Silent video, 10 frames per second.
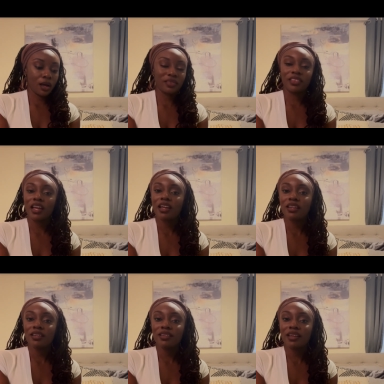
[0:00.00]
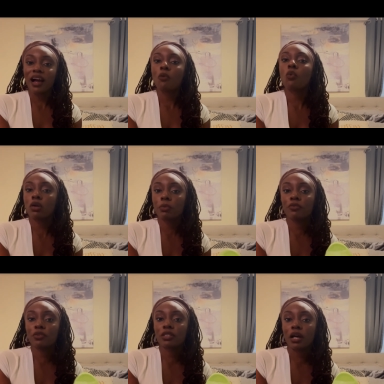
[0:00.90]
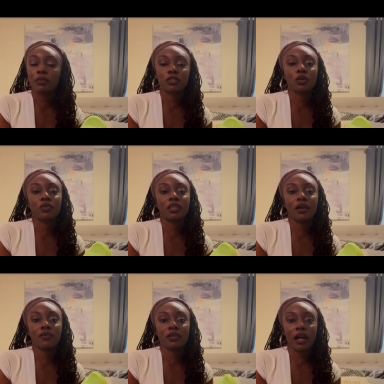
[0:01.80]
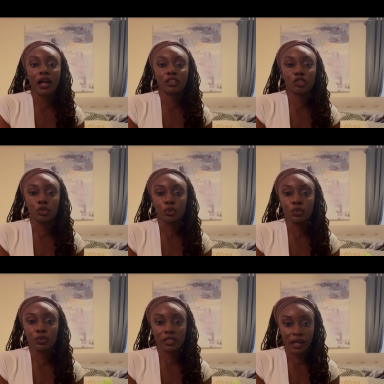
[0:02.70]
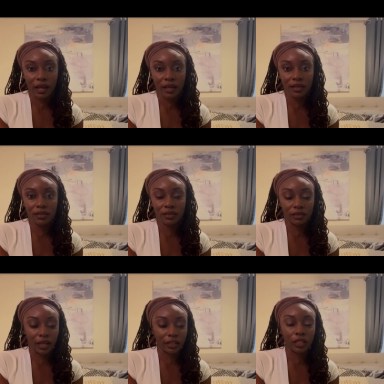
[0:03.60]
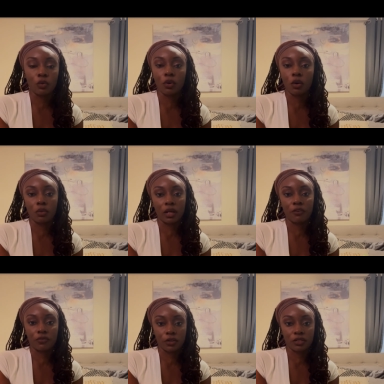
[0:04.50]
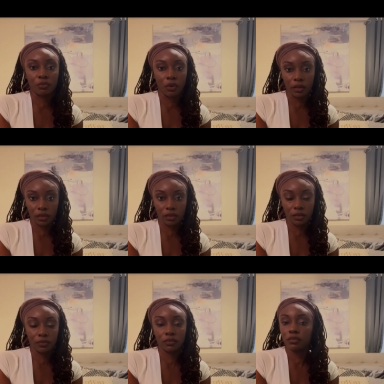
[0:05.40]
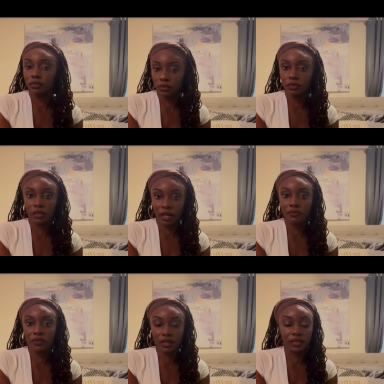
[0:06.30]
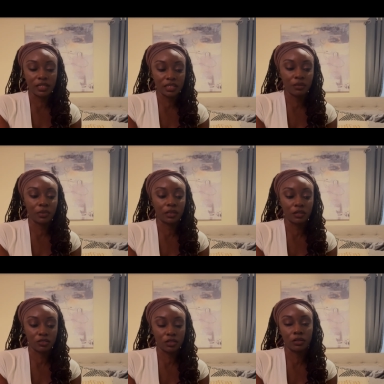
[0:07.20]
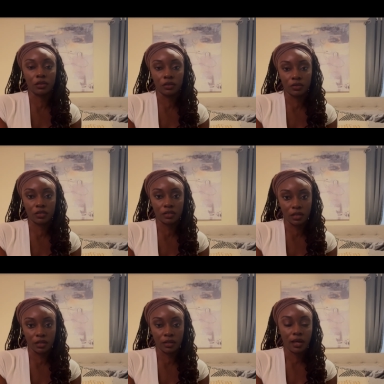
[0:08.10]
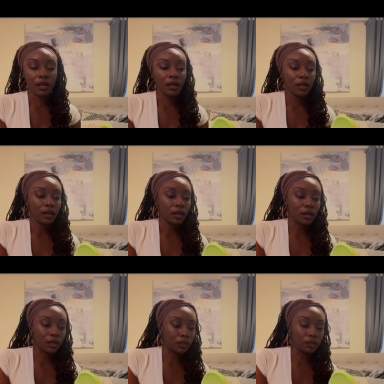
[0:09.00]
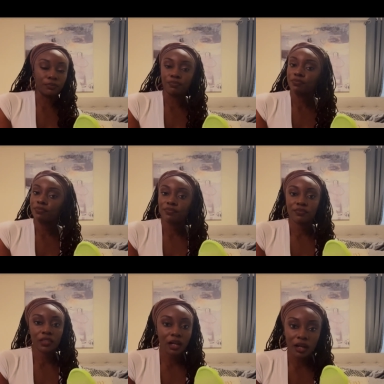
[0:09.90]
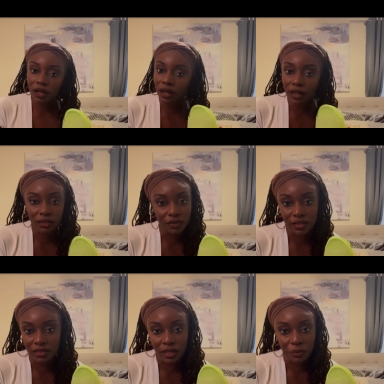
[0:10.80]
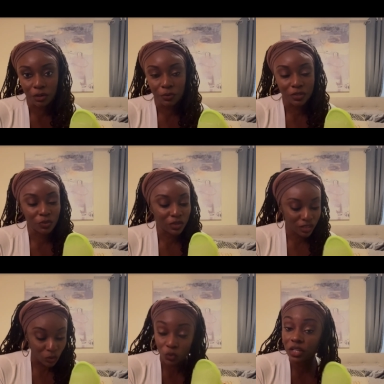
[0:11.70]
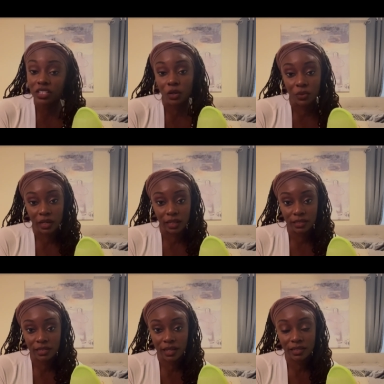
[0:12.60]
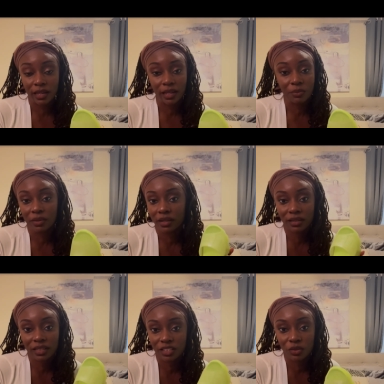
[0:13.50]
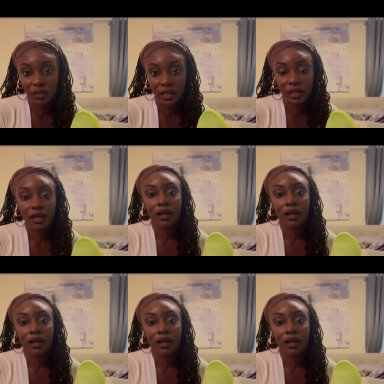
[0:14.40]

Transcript: They, I wore them a few times, so they're not too tight like they were when I first bought them. They fit decent, but they're still a little snug. Um, I love these lime green ones. Wish I would have got the size 8, but it's too late.